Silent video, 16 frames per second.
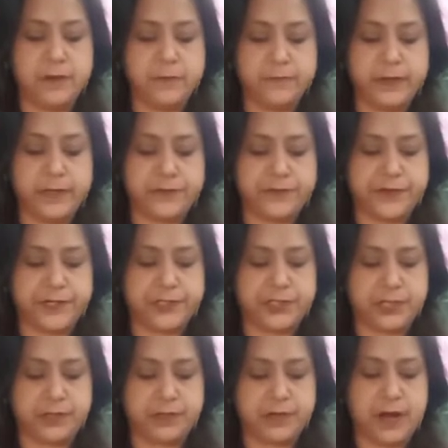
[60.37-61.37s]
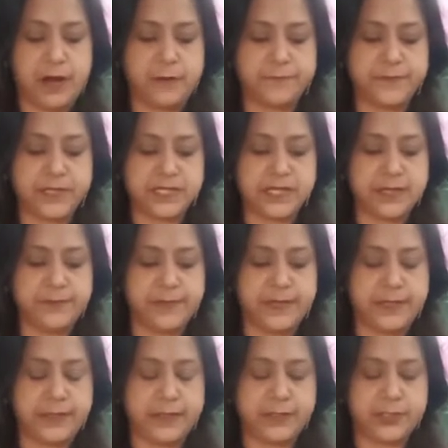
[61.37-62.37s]
Filtration. After
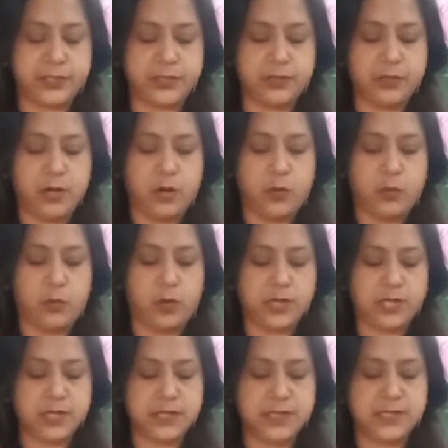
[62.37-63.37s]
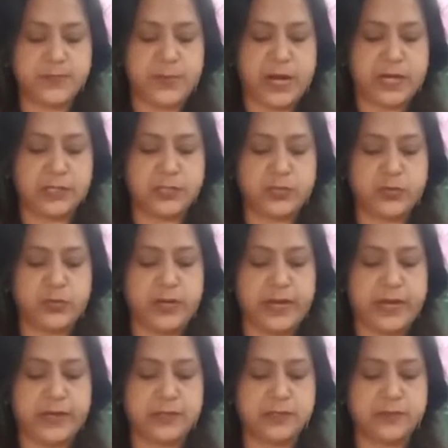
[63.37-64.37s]
sedimentation, water is passed through
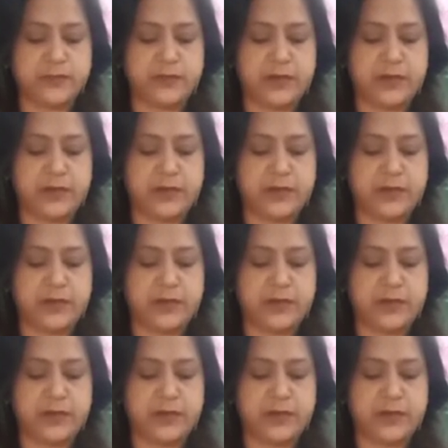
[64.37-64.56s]
layers of